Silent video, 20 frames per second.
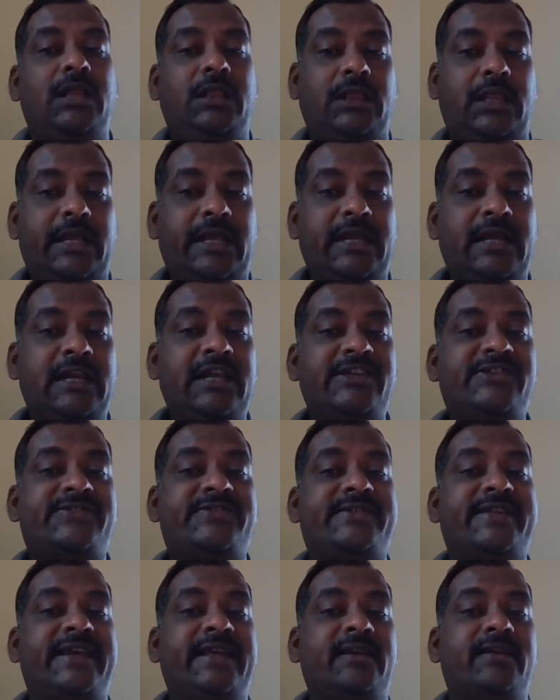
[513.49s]
The English
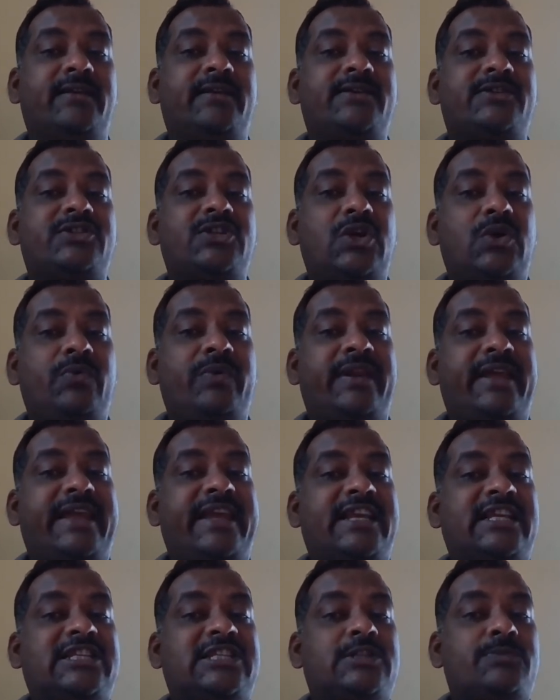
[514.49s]
sailors were
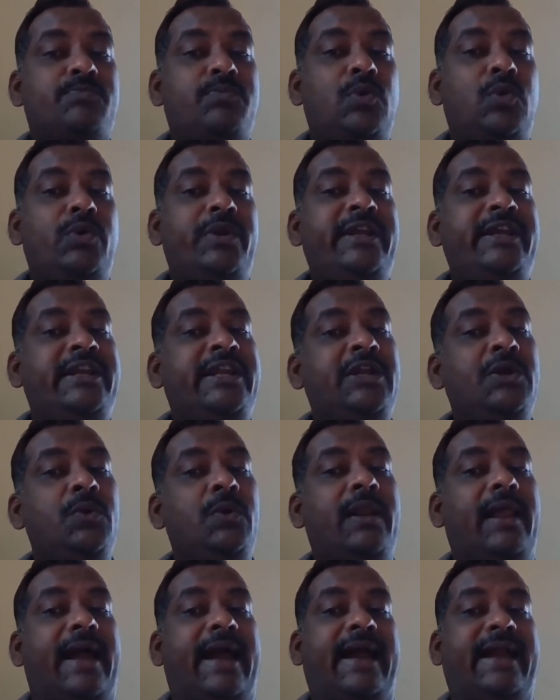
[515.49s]
exploring new
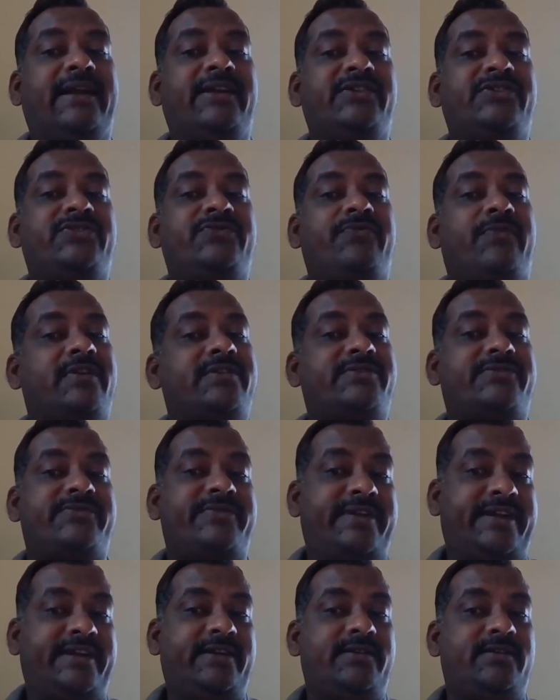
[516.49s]
lands for
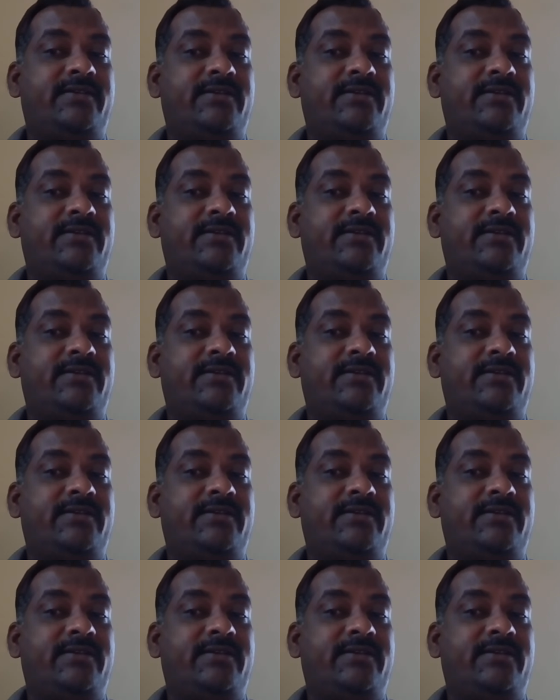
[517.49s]
trade.